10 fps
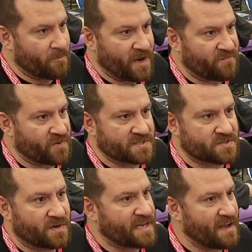way for a
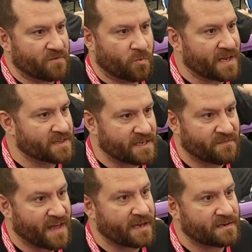store to have a weekly
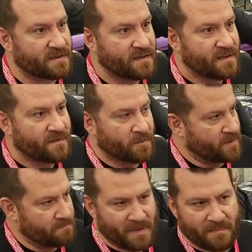event
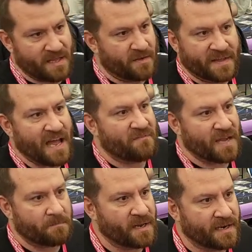where maybe they only have
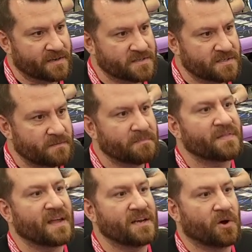8 players,
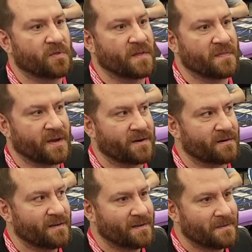but they know that they're
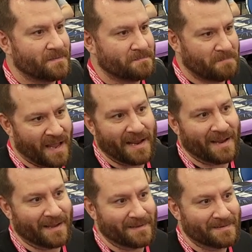
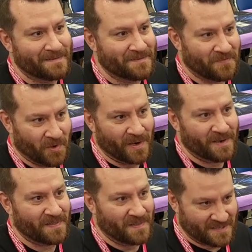paying
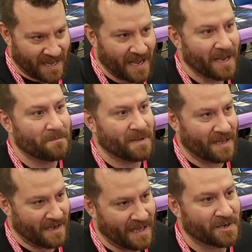for the time
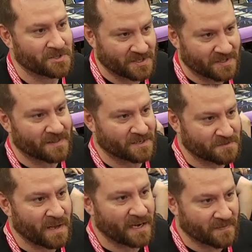and energy that they're
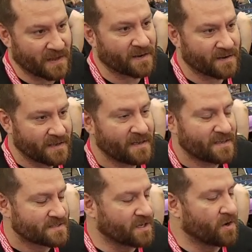spending there.
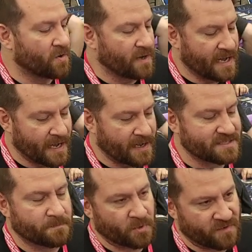So
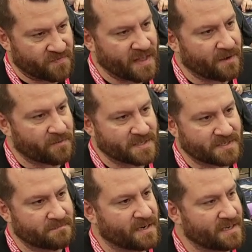it's important for that
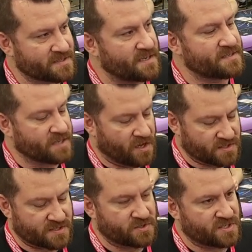reason, but it is
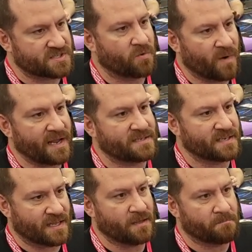also just a way
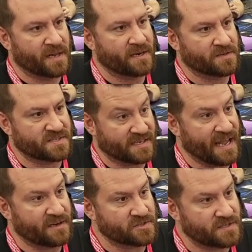to keep players
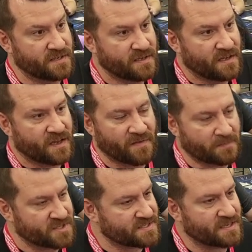engaged. If
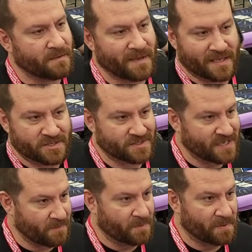I'm just sitting at my kitchen
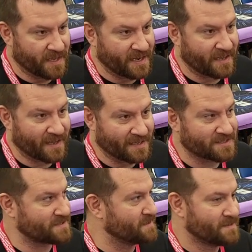table playing
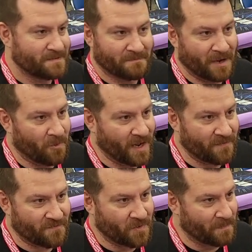against my
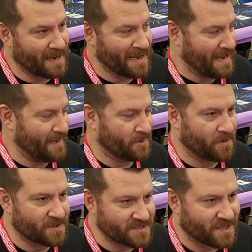wife or my
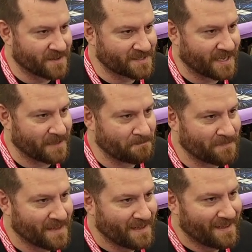8-year-olds all the time,
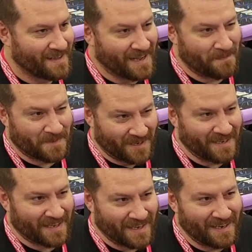I'm going
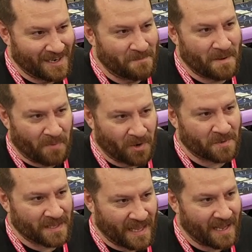to get a little bit bored
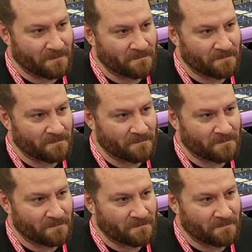of the game.